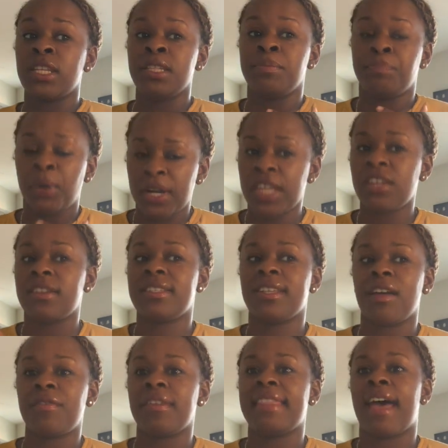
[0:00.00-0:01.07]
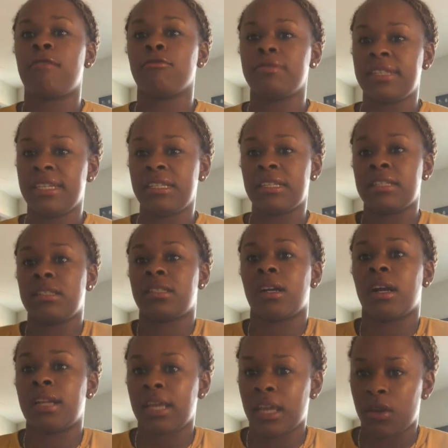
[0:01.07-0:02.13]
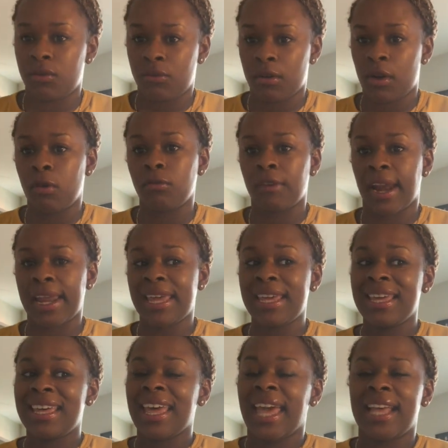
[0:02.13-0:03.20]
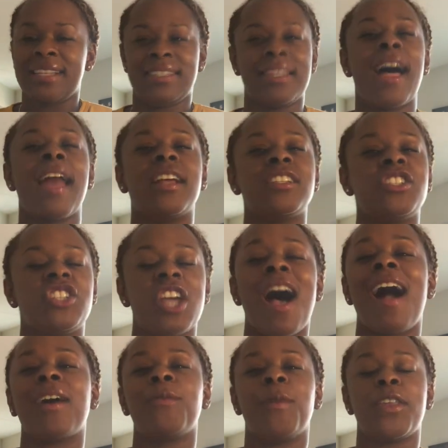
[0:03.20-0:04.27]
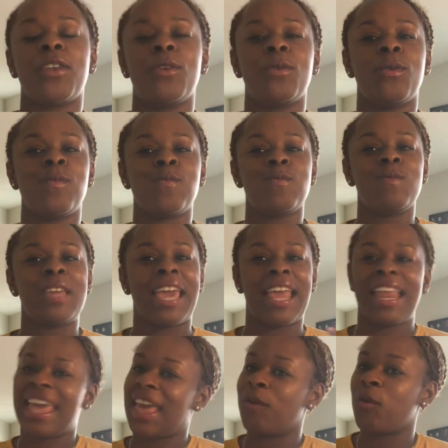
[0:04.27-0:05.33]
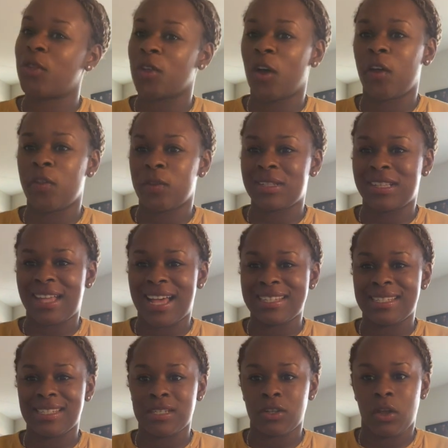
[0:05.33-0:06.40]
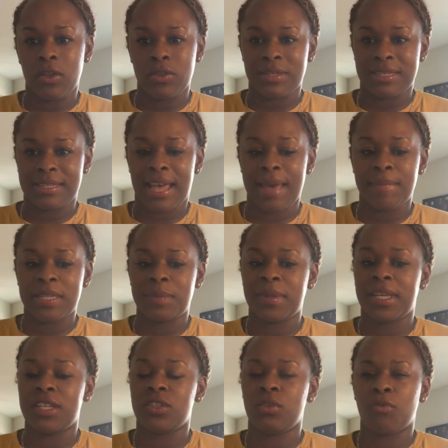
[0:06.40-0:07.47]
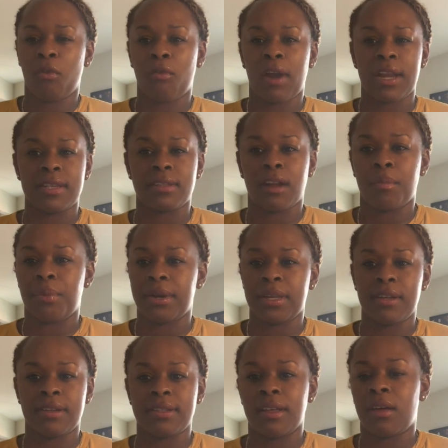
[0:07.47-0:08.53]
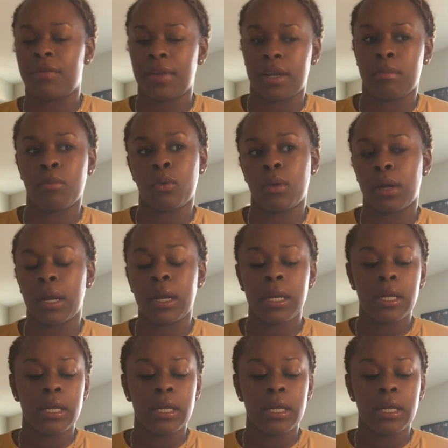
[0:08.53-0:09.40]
putting yourself in that routine and starting it already is not a shock when you get hit with all those classes and all those assignments, because you've already started putting yourself in a more